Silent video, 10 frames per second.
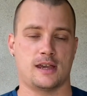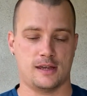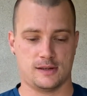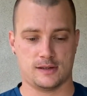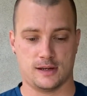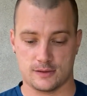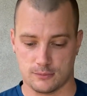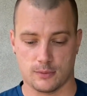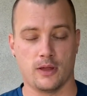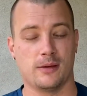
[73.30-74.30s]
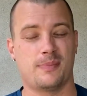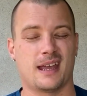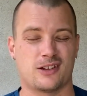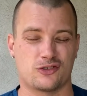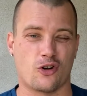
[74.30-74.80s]
a really
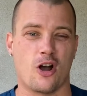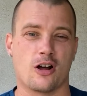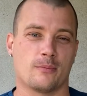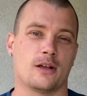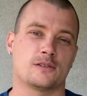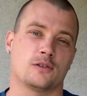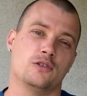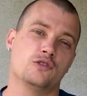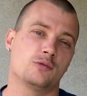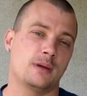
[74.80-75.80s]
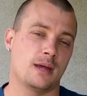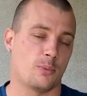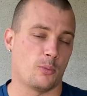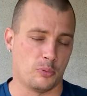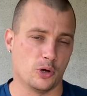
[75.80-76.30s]
big, strong muscle. You should be
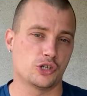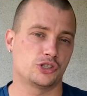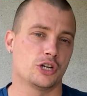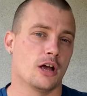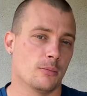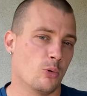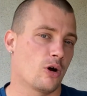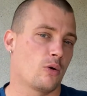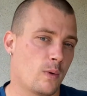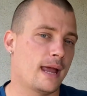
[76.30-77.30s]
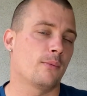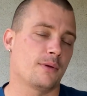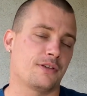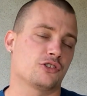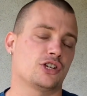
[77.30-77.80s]
able to push more weight
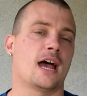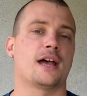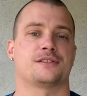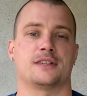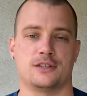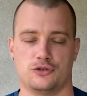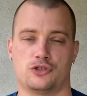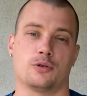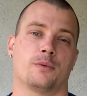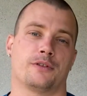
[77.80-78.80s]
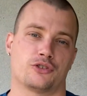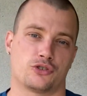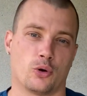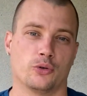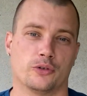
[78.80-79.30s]
with your chest than you should with your
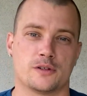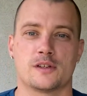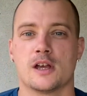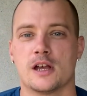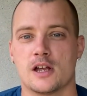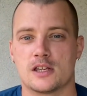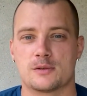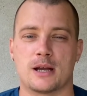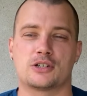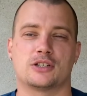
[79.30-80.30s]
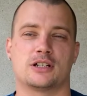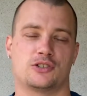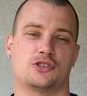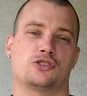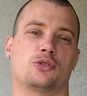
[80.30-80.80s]
shoulders. Especially
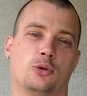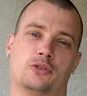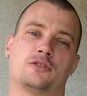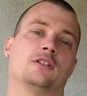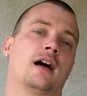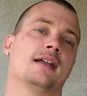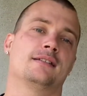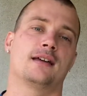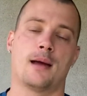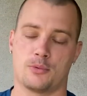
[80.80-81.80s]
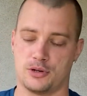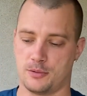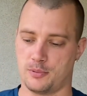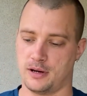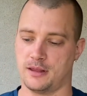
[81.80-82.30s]
because your shoulders, a lot of the time when
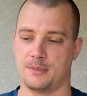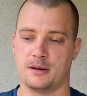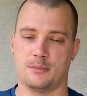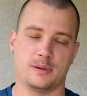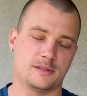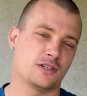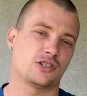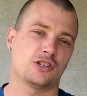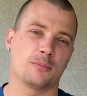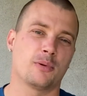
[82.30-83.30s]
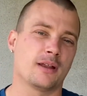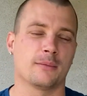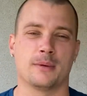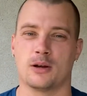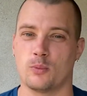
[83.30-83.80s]
you're putting them in a position, you're putting
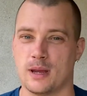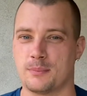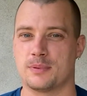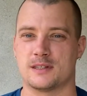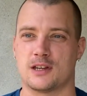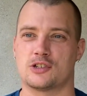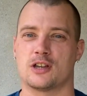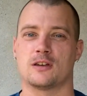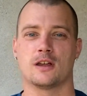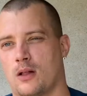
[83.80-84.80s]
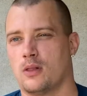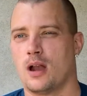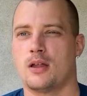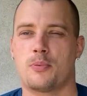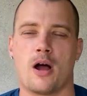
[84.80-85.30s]
them in a weak position. A
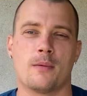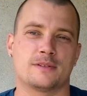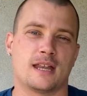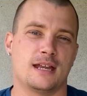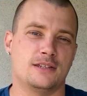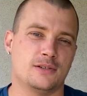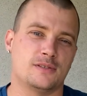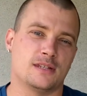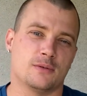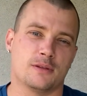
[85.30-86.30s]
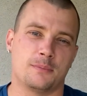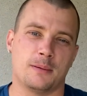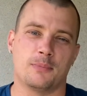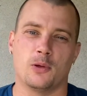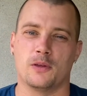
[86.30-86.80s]
lot of the problems that I do see with
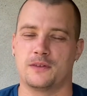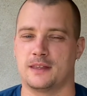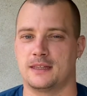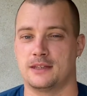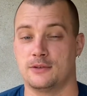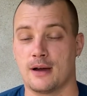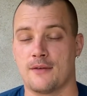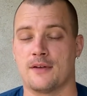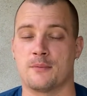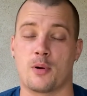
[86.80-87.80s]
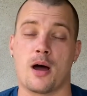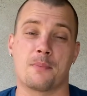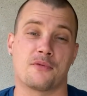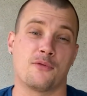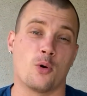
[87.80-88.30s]
people is that they do have
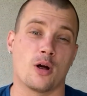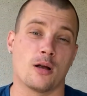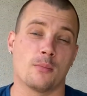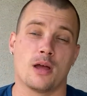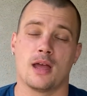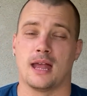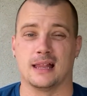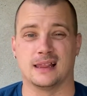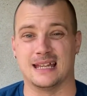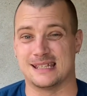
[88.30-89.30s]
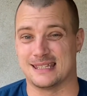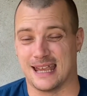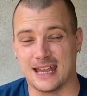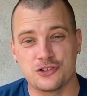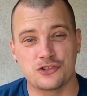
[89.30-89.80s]
improper form. It leads to
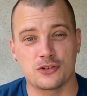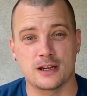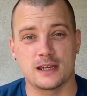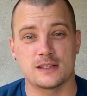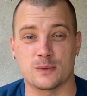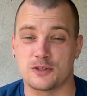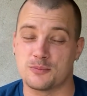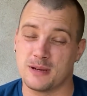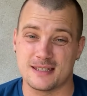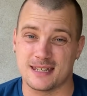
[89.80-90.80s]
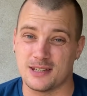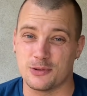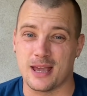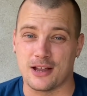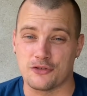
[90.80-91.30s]
injuries, which means that you
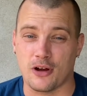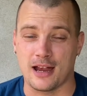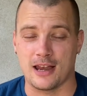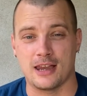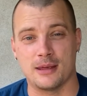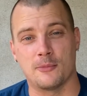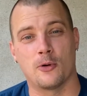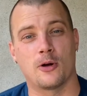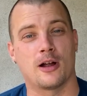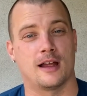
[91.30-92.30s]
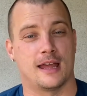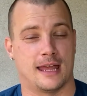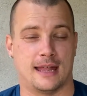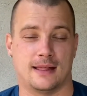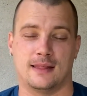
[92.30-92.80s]
can't train anymore.
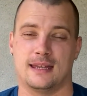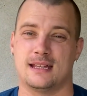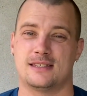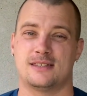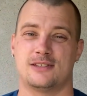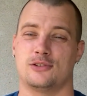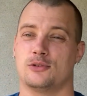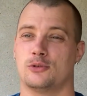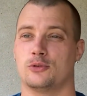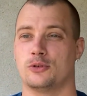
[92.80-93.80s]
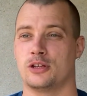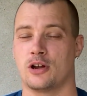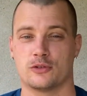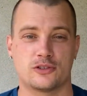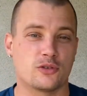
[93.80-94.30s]
It leads
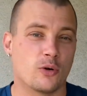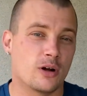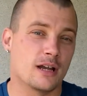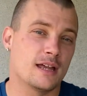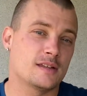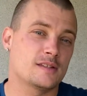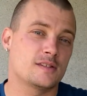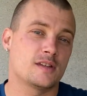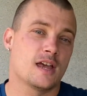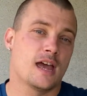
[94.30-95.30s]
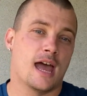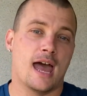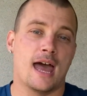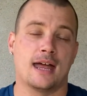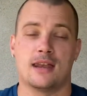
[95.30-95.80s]
to, soreness.
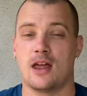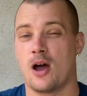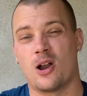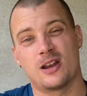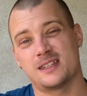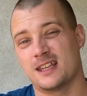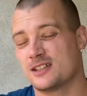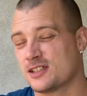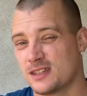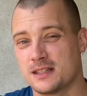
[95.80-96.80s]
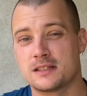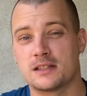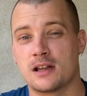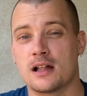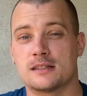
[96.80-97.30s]
And honestly, it just leads
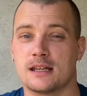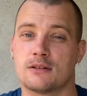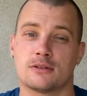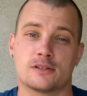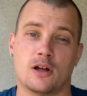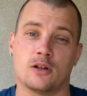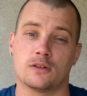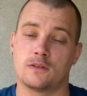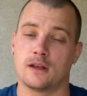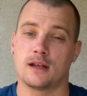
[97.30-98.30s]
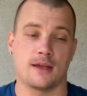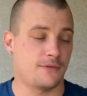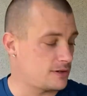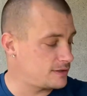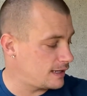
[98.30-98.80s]
to not seeing results. Like if
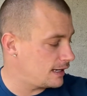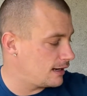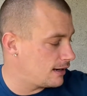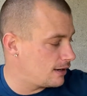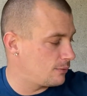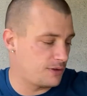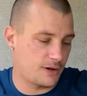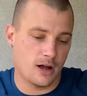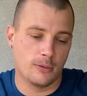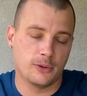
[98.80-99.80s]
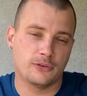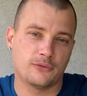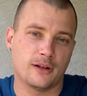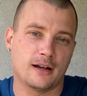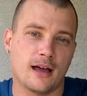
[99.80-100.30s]
you're sitting here with your elbows
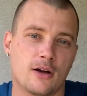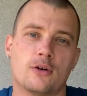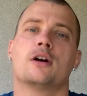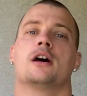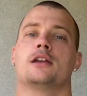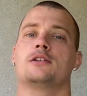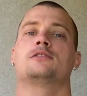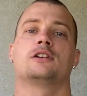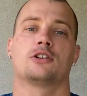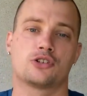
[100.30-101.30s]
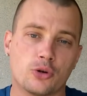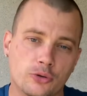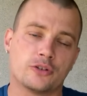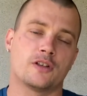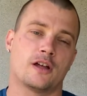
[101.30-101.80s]
flared out, using your
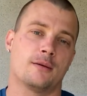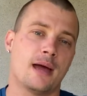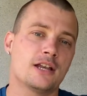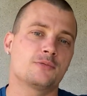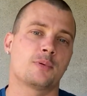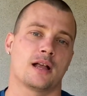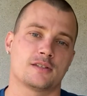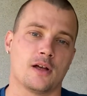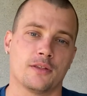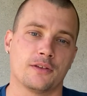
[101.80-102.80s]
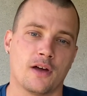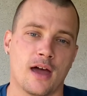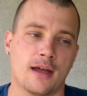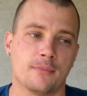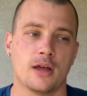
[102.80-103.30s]
shoulders on a bench press all the
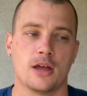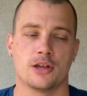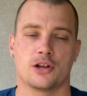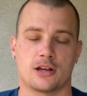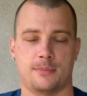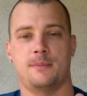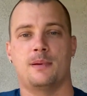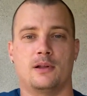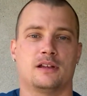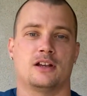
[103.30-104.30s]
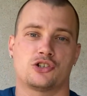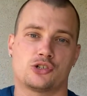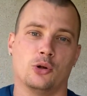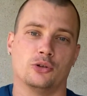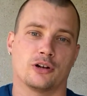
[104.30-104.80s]
time, you're going to be building your
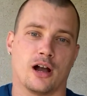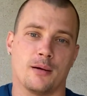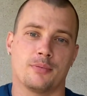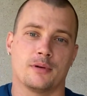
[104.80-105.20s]
shoulder up.